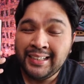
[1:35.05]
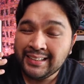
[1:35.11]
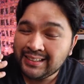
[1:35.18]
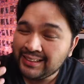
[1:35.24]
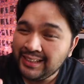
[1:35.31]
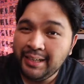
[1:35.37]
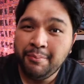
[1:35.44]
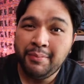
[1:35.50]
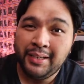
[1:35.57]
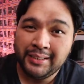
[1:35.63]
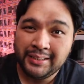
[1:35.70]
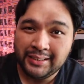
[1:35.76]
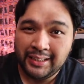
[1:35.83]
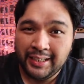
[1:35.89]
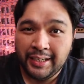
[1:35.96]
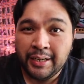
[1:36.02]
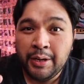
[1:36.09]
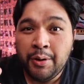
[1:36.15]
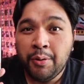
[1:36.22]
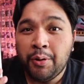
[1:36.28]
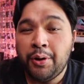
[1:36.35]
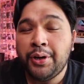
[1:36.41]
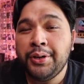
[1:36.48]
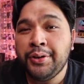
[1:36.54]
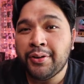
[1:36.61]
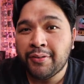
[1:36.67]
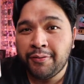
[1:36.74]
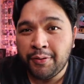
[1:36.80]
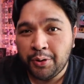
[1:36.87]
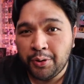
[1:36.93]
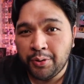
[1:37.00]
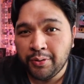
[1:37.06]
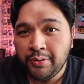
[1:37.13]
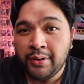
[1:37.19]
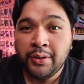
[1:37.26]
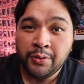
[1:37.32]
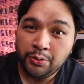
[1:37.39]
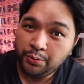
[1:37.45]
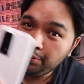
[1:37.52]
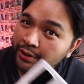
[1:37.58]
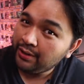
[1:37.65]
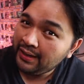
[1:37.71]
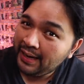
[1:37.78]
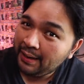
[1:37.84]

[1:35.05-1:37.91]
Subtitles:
seamlessly on your phone to your